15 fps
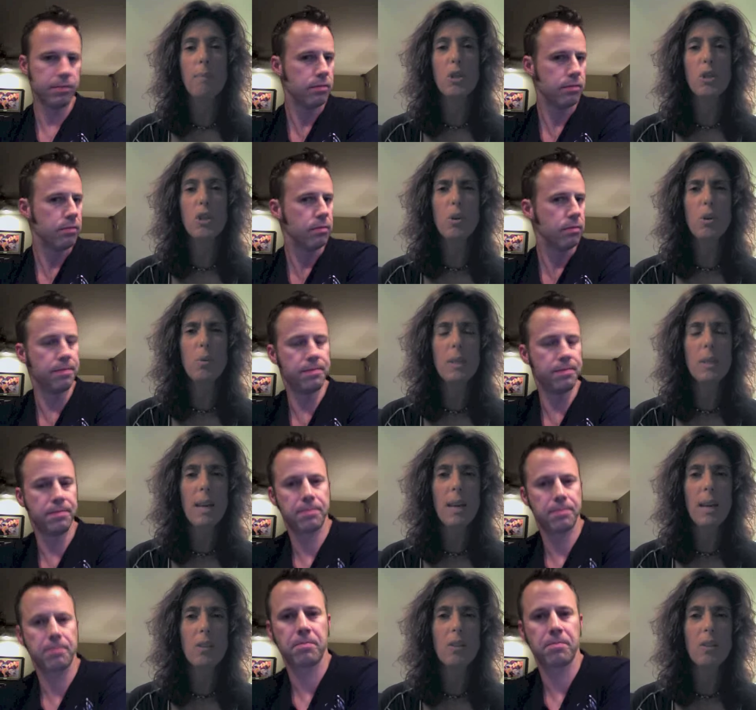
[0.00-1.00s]

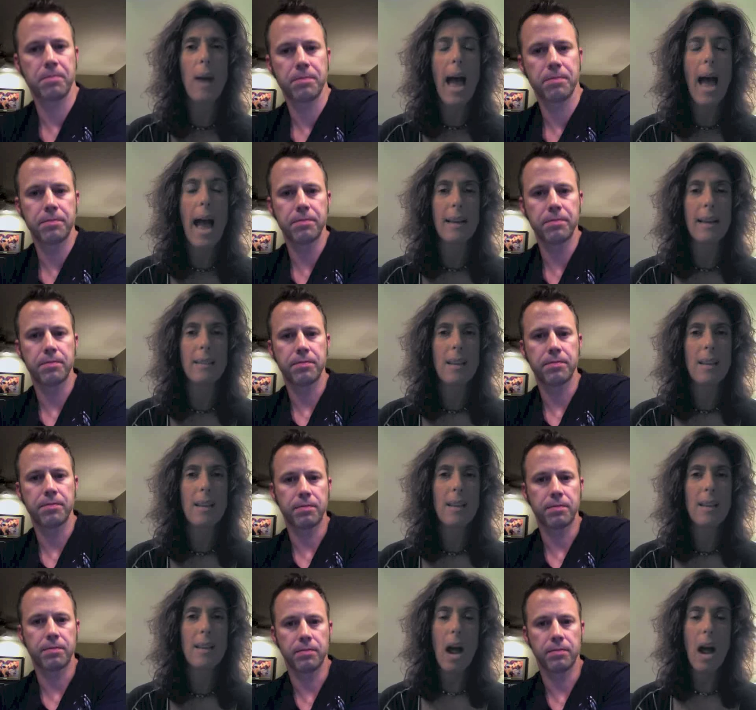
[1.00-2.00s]
Speaker 1: choosing to act,
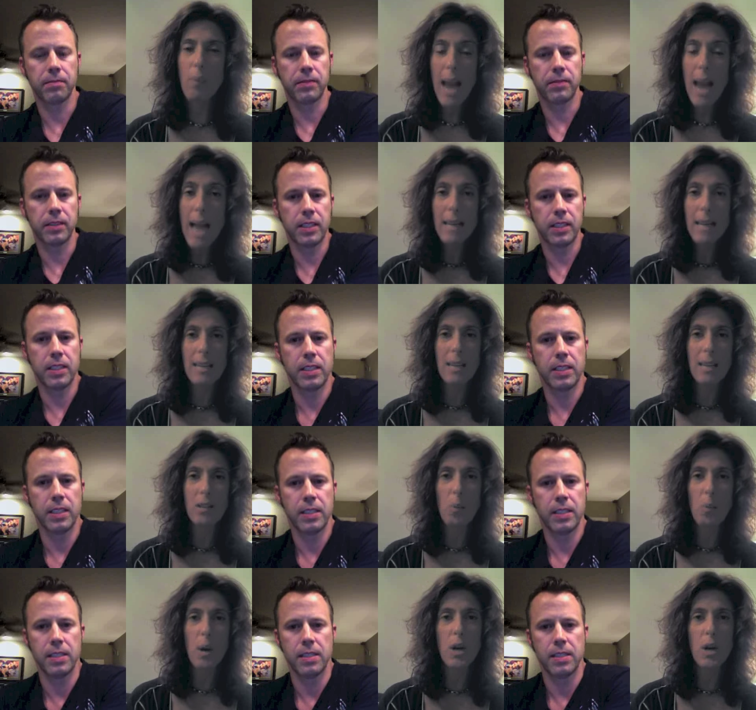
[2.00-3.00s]
not
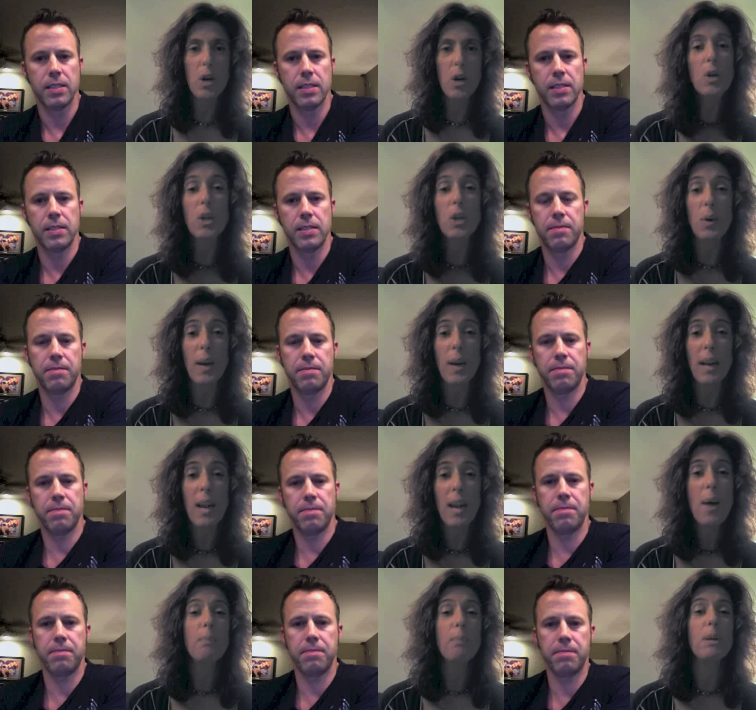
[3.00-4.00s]
reacting to what you're
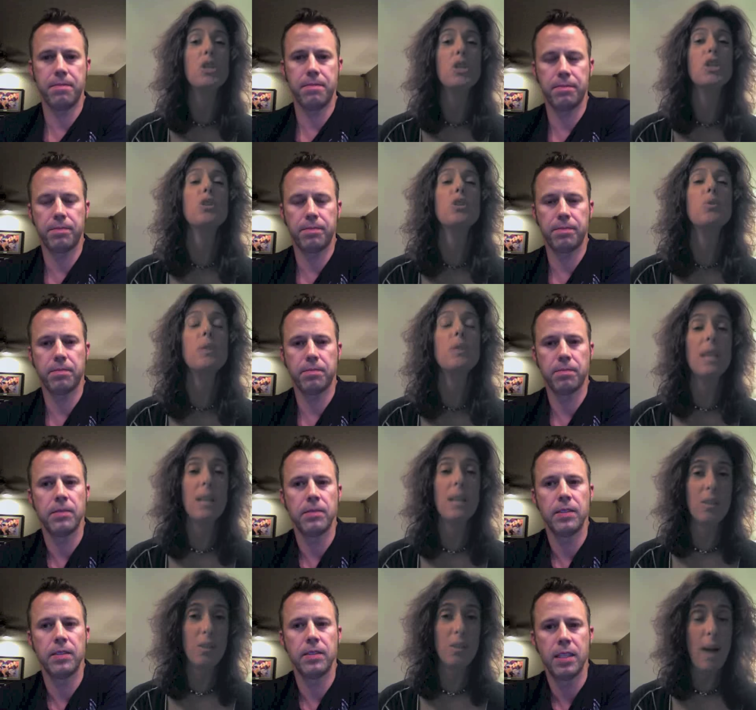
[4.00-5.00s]
doing, but
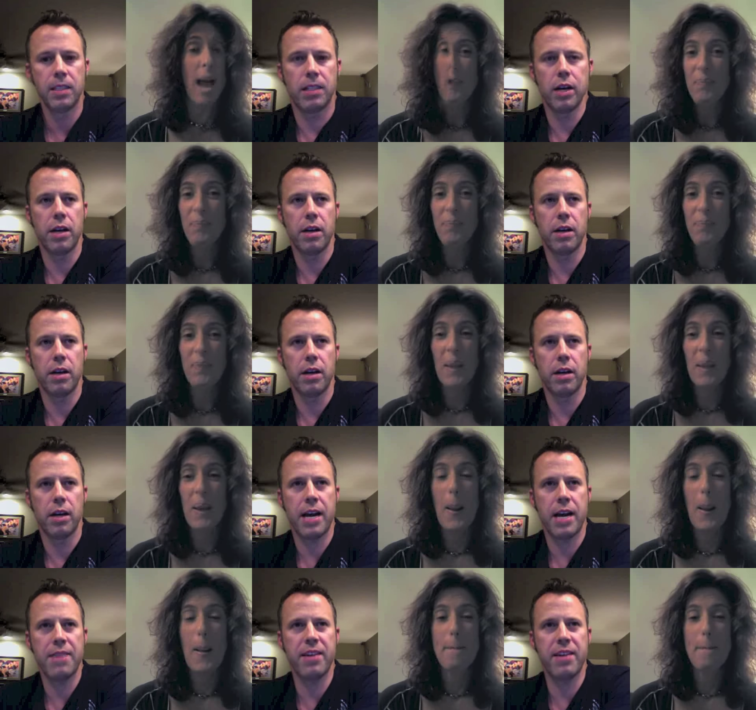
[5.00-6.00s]
choosing to act.
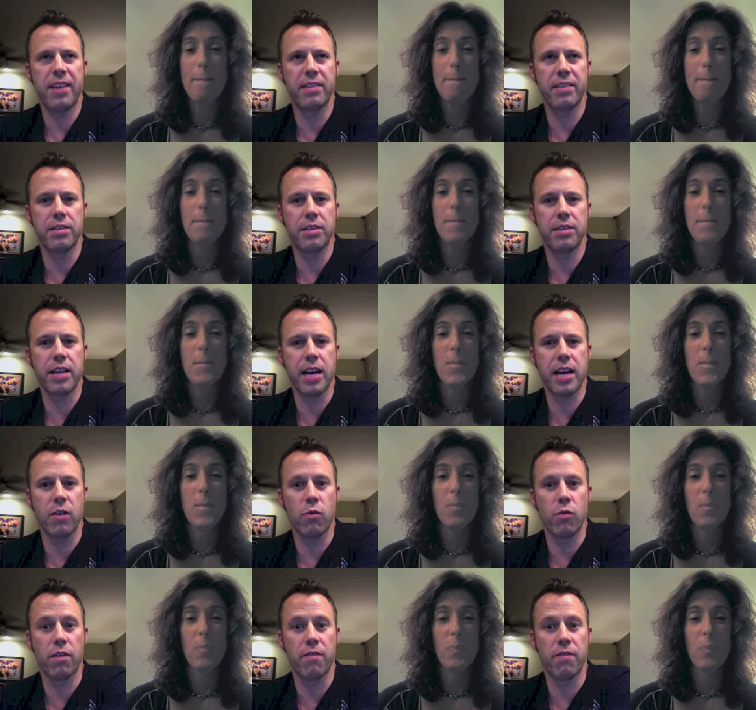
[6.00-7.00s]
Speaker 2: I think this is
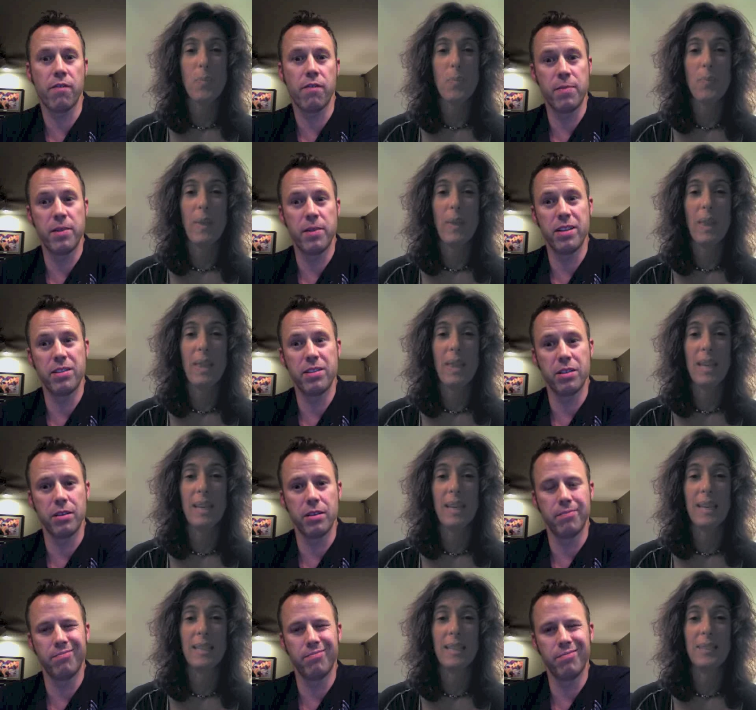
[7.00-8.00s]
kind of where
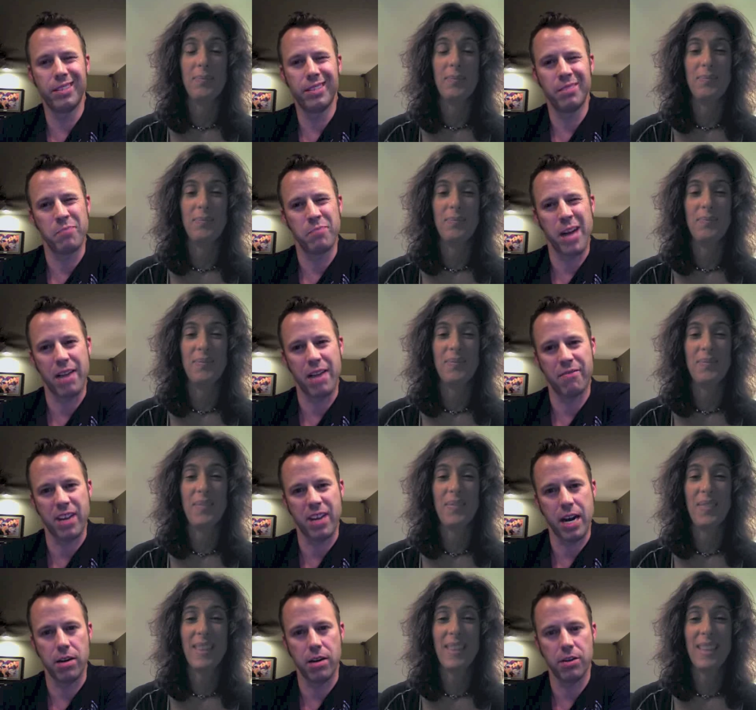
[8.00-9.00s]
feminism
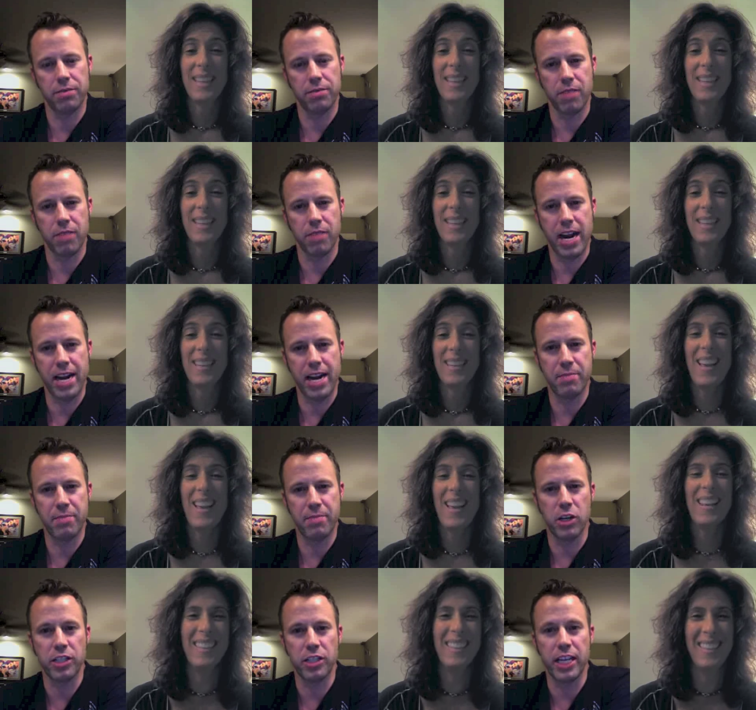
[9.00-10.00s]
backfires, right?
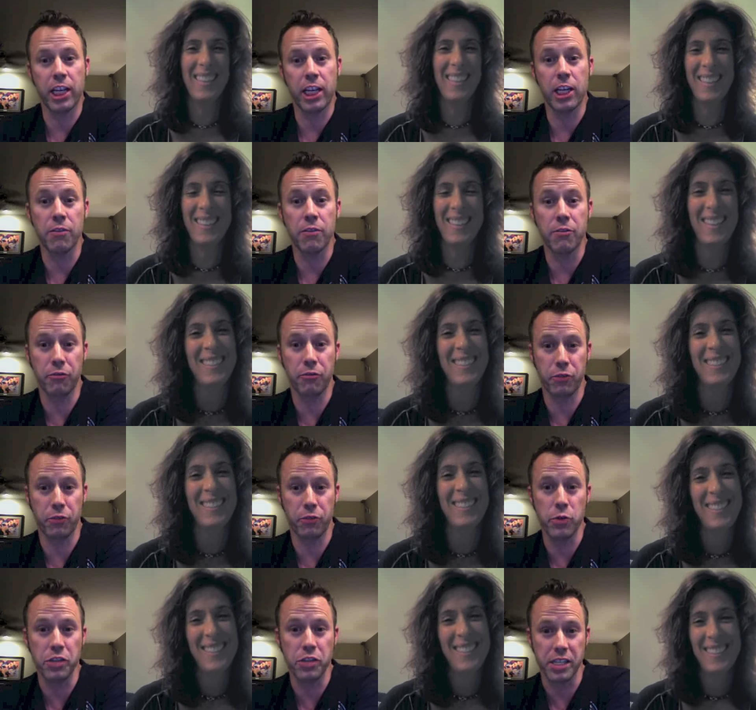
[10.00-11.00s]
Because it
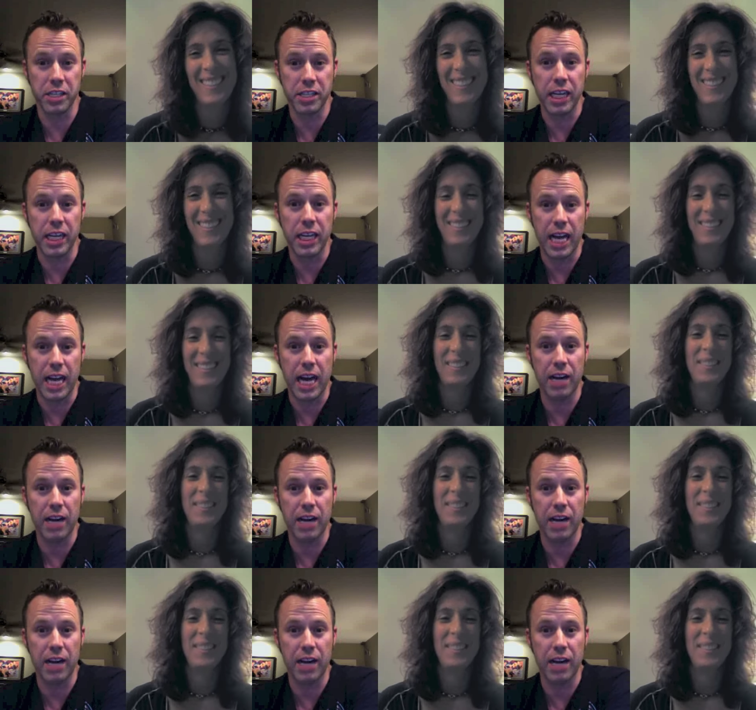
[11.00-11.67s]
confuses a lot